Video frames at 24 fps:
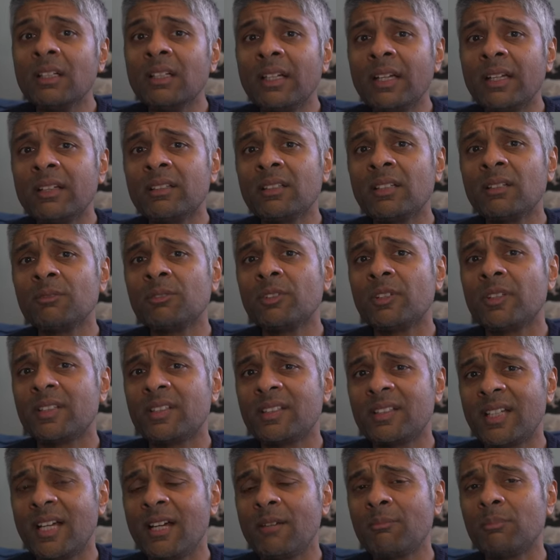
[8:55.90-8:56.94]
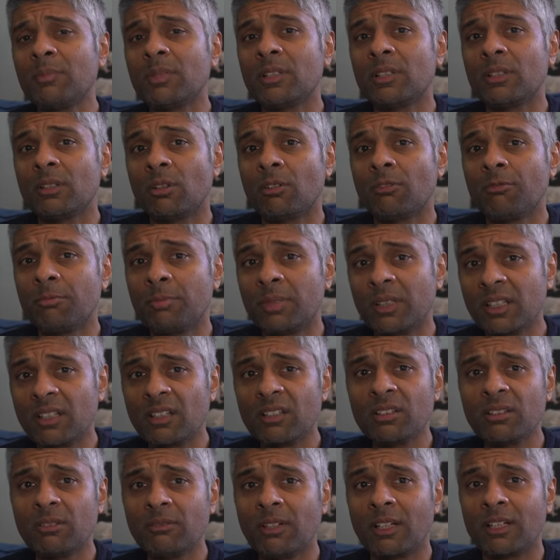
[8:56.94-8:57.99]
In terms of the timbre of
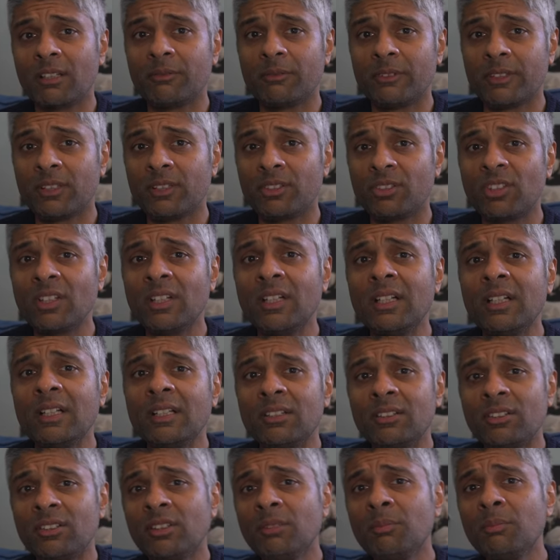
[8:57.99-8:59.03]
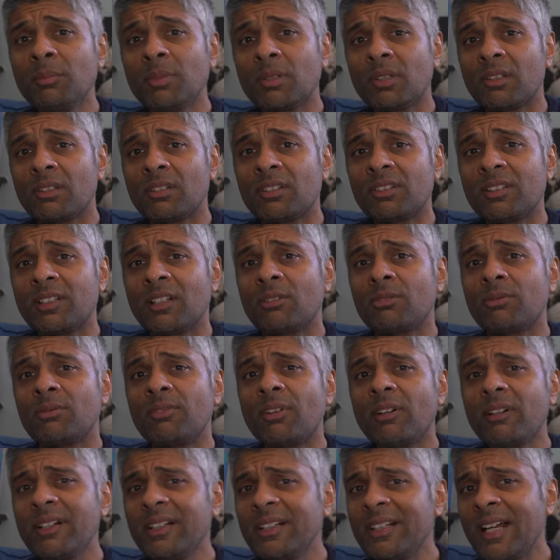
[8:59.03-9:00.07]
percussive elements, cymbals sound
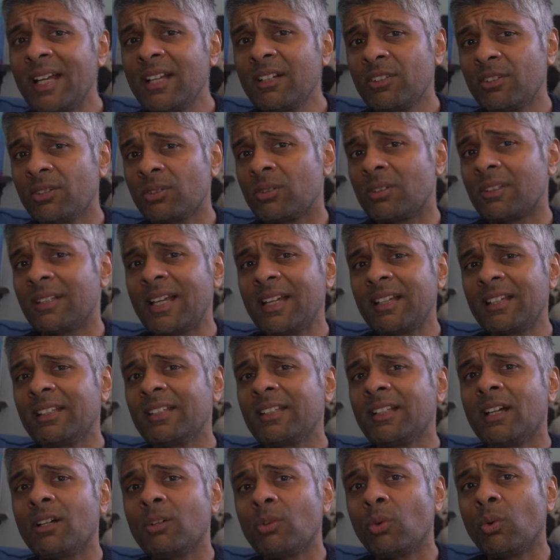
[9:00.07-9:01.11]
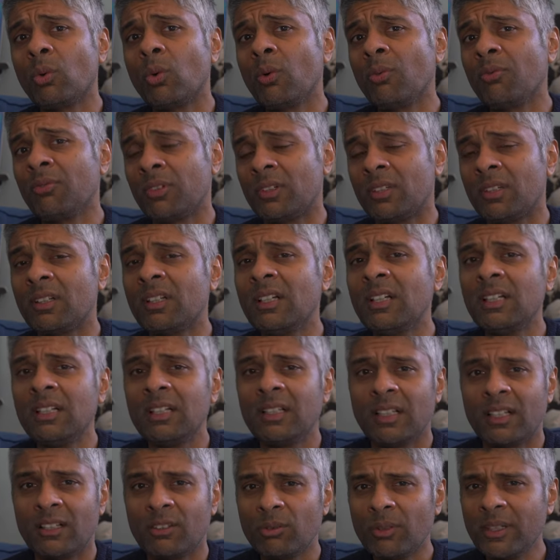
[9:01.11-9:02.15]
very natural, lacking that awful
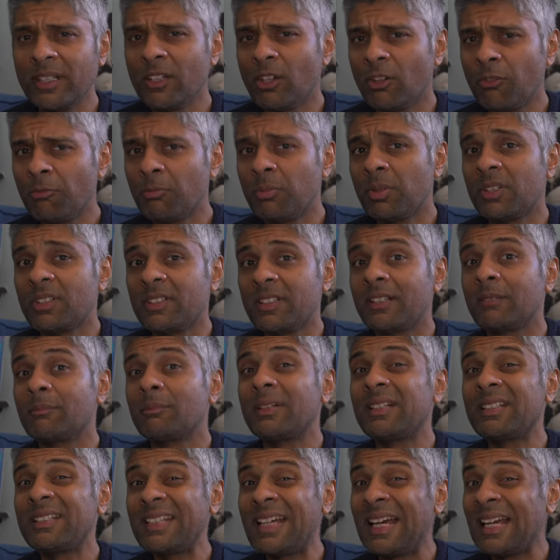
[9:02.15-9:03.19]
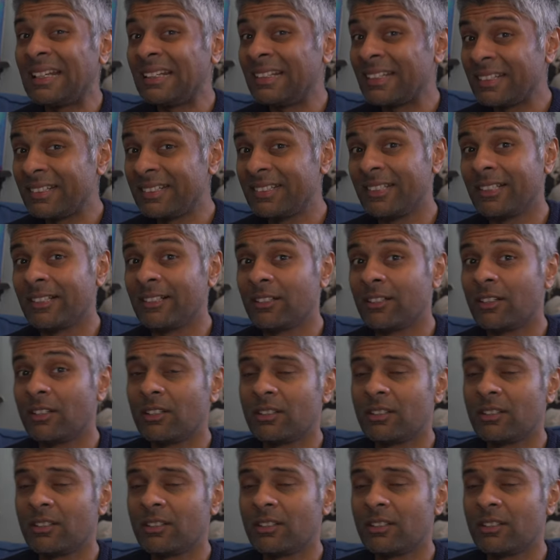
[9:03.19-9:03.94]
and really off-putting metallic tin